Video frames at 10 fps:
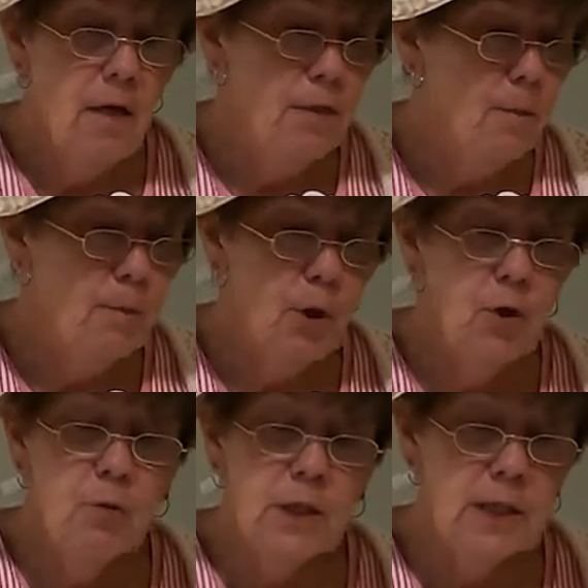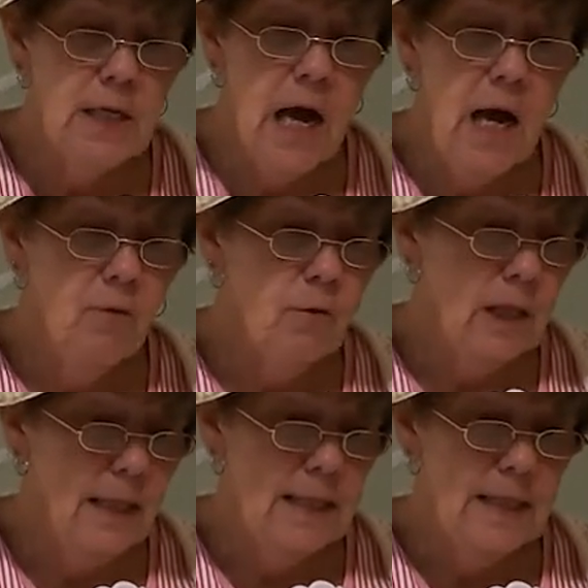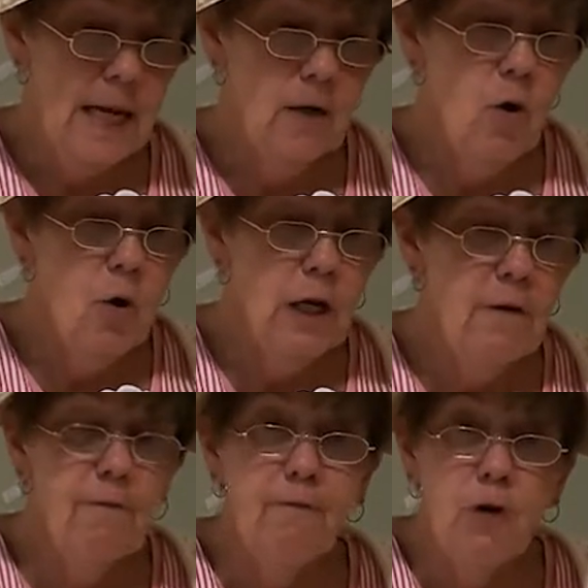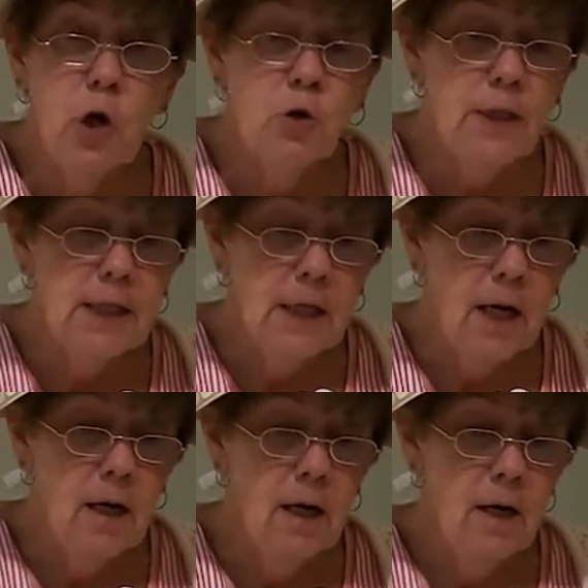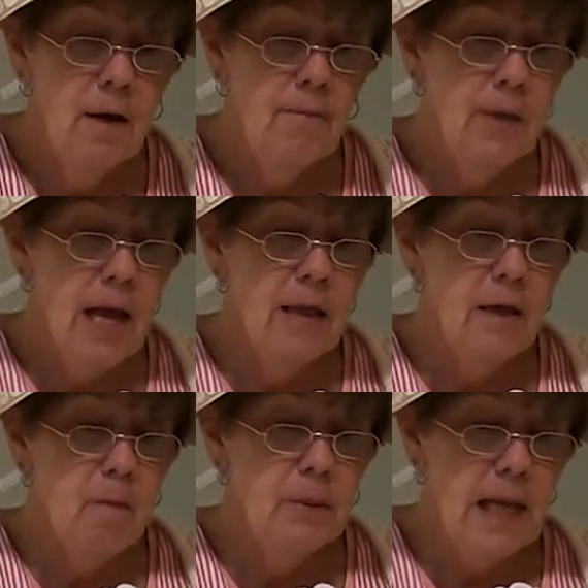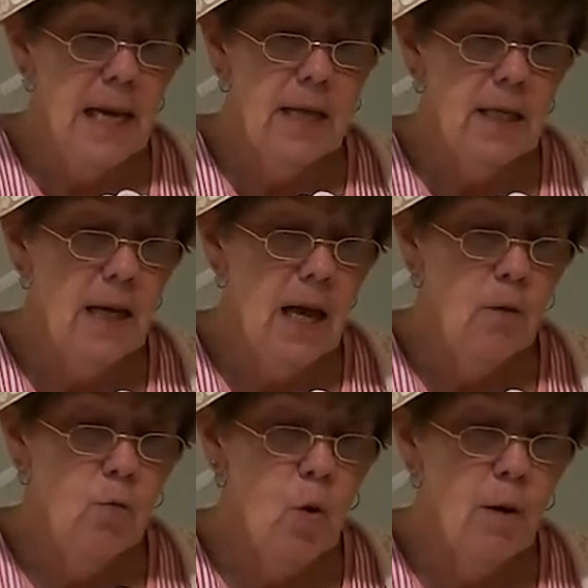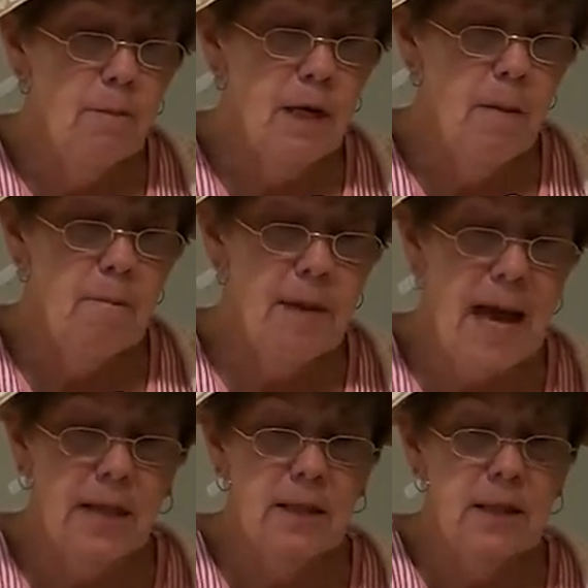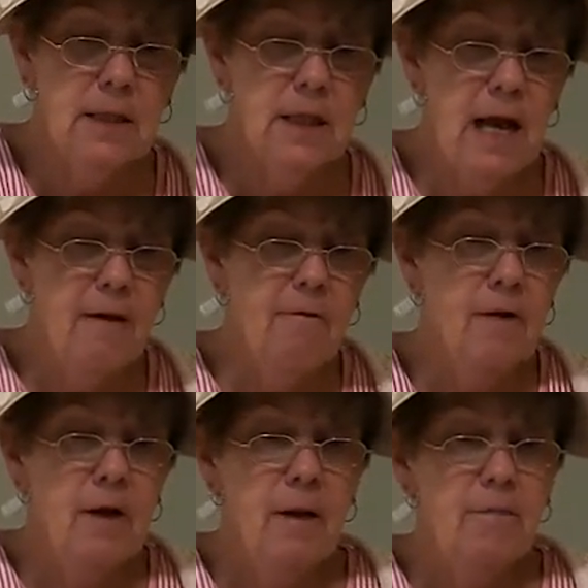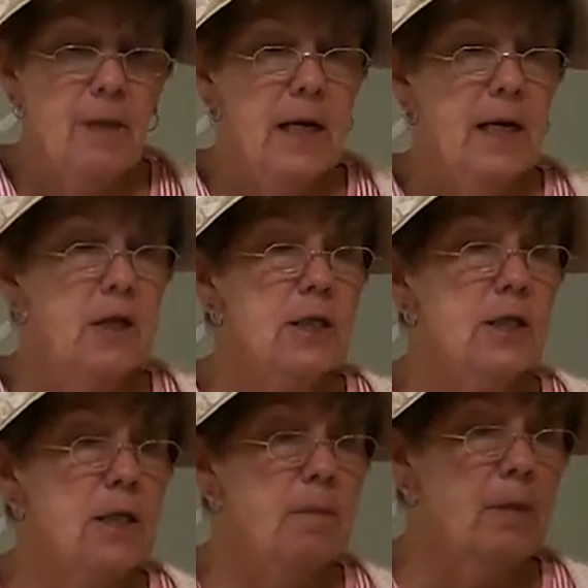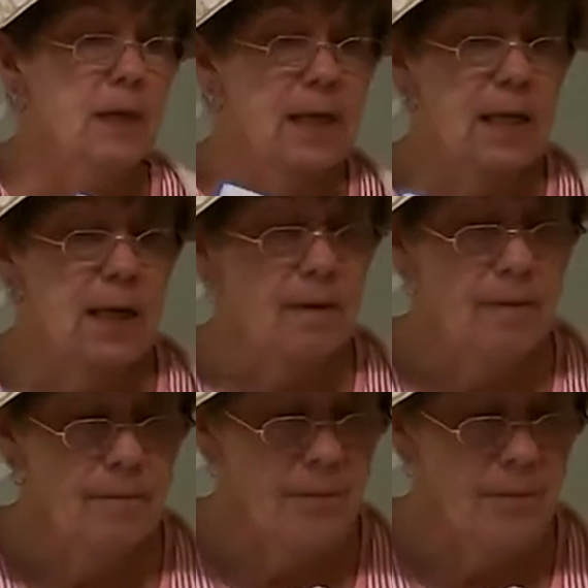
The bird was not really dead, only frozen, and the blanket had warmed him back to life. Here is Thumbelina.